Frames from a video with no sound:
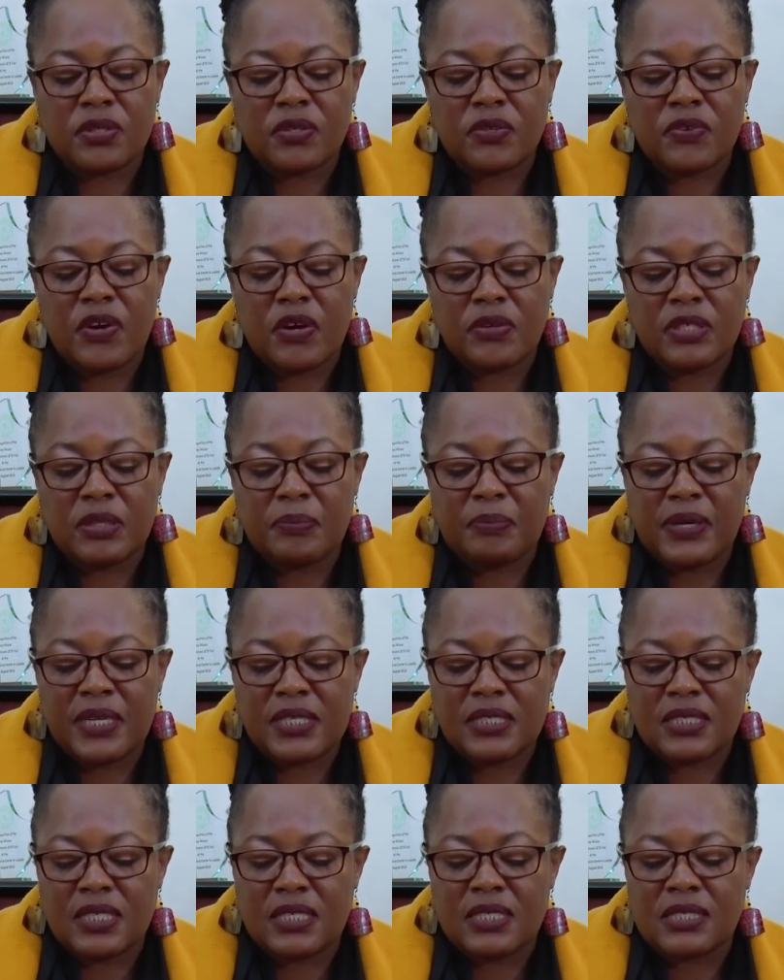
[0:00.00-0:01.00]
crowded
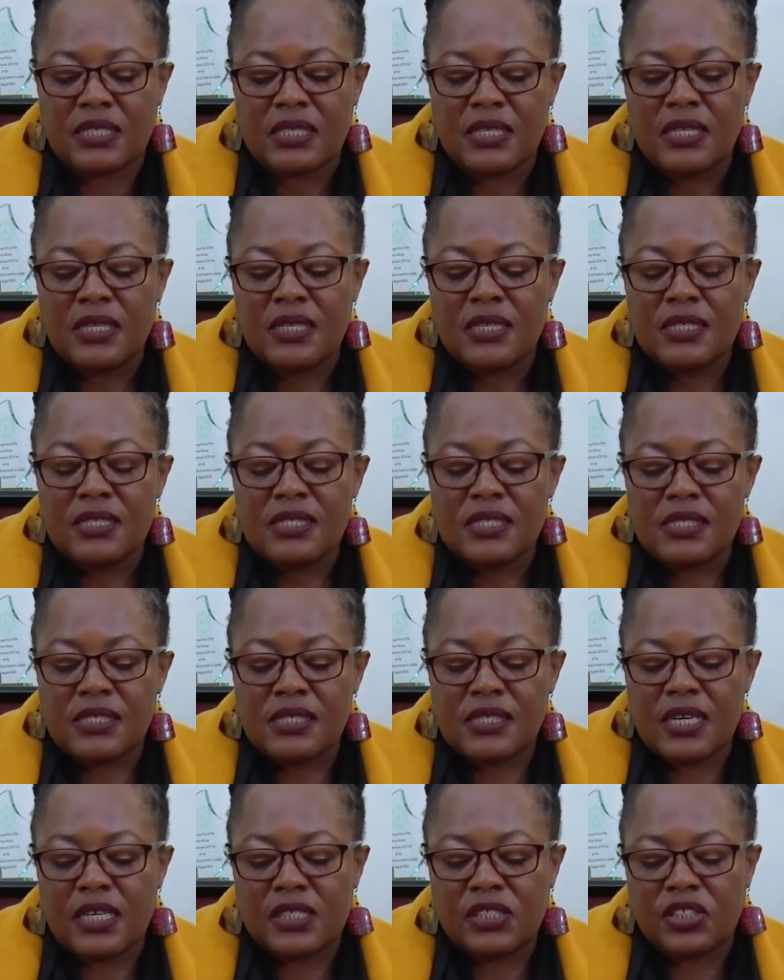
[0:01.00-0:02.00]
places
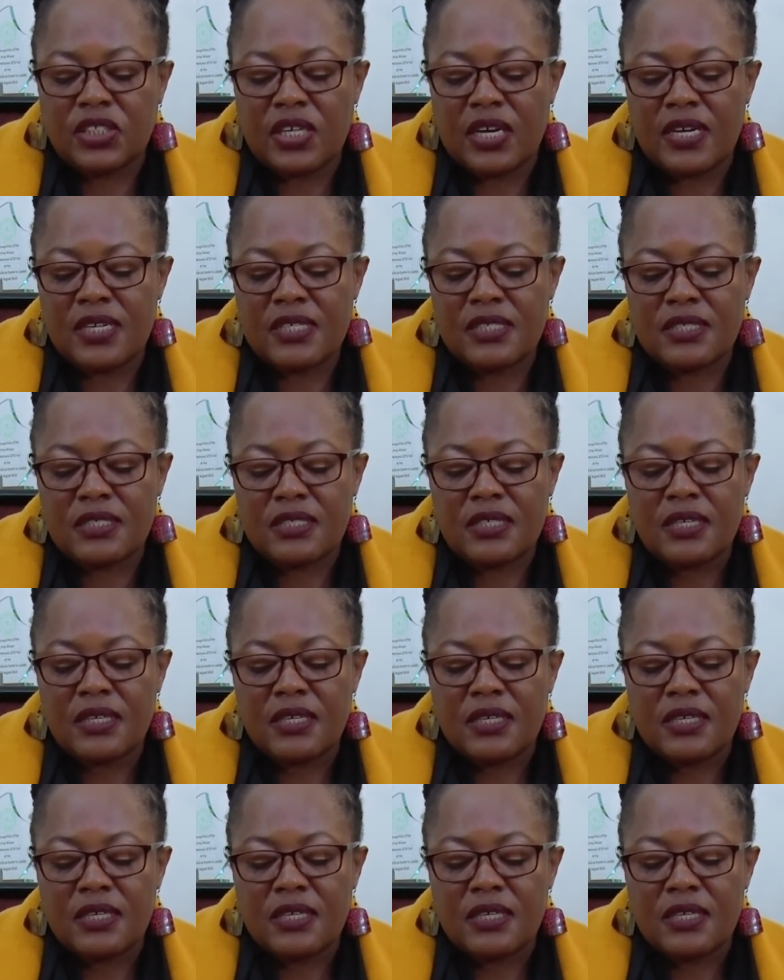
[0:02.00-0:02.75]
such as